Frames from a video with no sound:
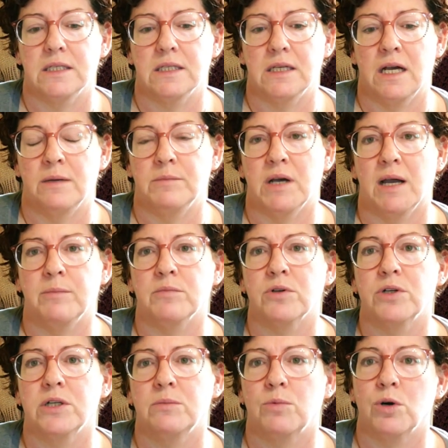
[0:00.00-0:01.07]
I'm
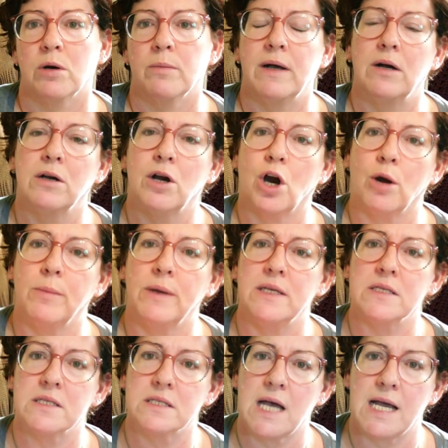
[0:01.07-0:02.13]
learning more about garment
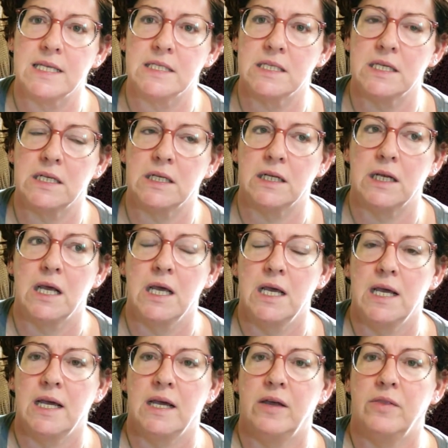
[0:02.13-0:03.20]
sizing
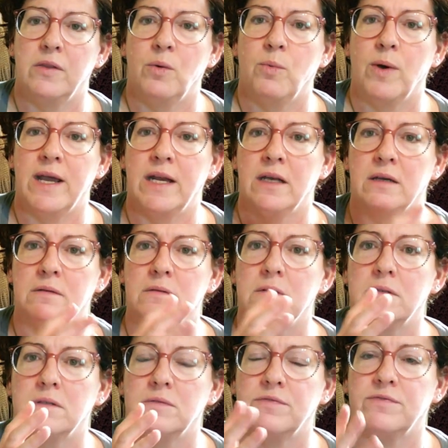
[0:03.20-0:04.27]
and the way
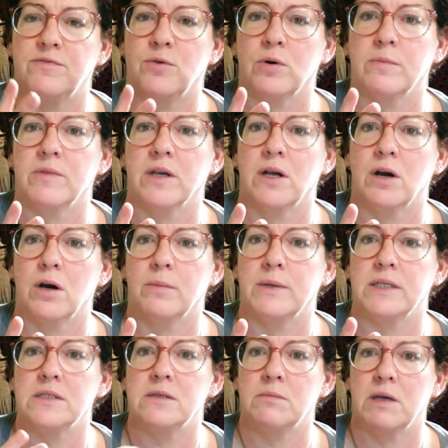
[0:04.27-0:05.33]
to form the
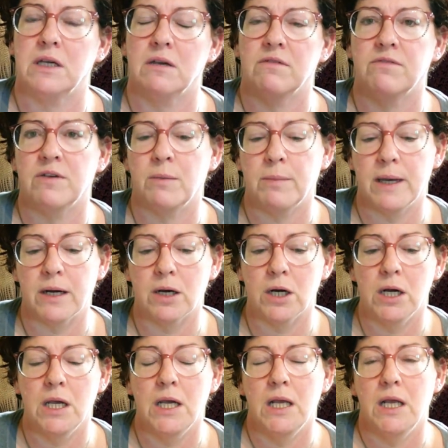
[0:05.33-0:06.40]
garment to make it fit better
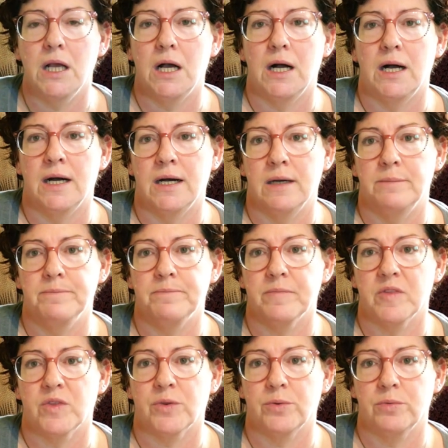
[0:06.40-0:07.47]

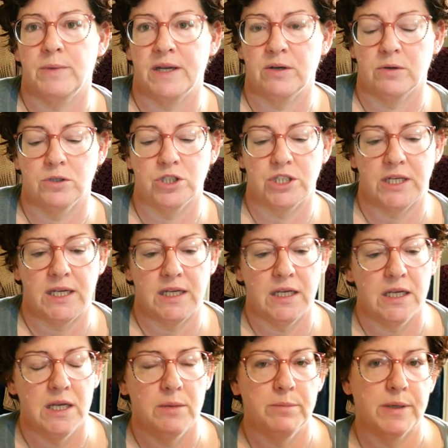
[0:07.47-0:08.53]
through my crochet,
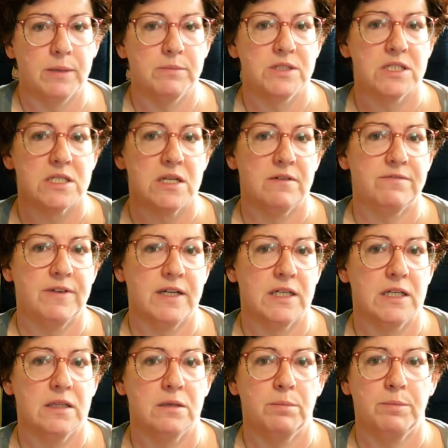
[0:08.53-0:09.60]
but I'm just not
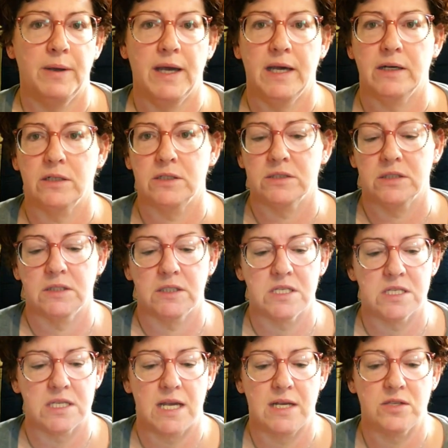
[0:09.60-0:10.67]
finding the patterns and the
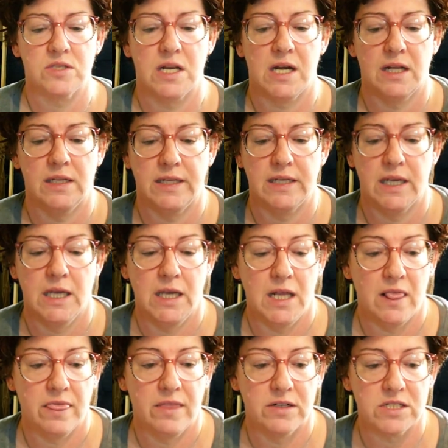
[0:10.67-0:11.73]
styles that I like.
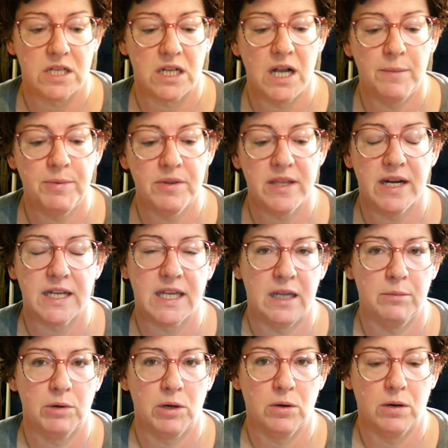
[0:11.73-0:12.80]
There's a couple that I came
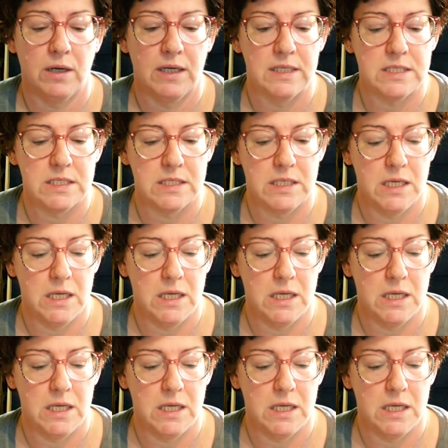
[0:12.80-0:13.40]
across